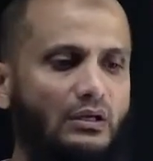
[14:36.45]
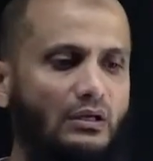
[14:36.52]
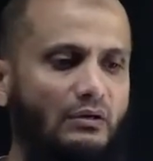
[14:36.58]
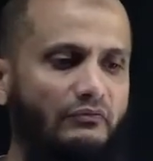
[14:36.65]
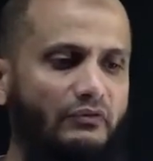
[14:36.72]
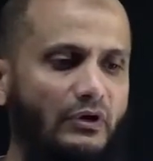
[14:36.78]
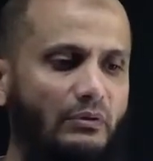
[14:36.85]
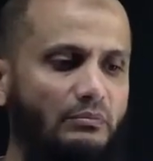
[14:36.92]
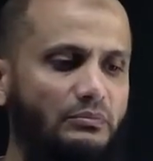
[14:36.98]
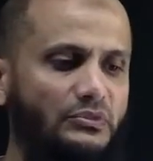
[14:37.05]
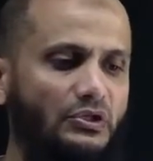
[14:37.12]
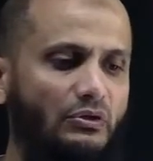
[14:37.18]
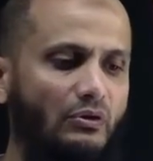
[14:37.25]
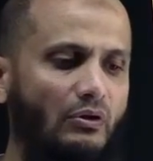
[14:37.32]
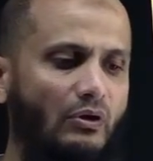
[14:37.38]
From
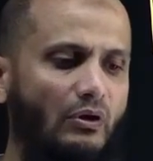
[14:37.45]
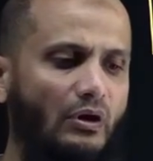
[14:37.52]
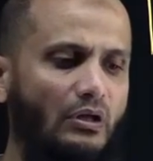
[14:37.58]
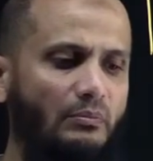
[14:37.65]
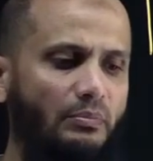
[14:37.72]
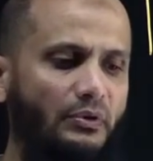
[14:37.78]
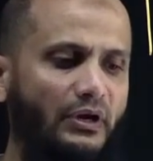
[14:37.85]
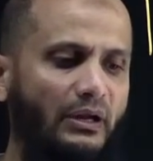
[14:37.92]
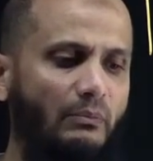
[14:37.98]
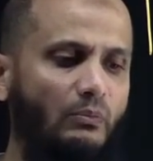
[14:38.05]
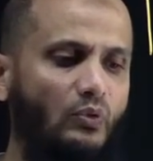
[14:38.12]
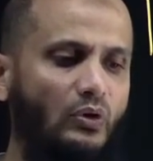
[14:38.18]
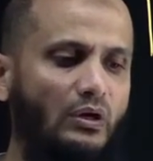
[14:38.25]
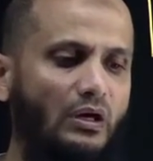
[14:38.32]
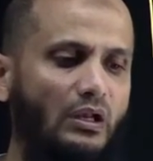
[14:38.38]
your on-prem
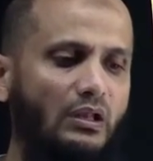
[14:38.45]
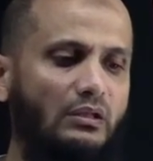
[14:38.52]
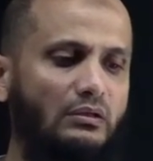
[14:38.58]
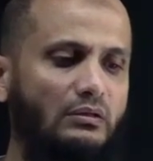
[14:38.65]
world,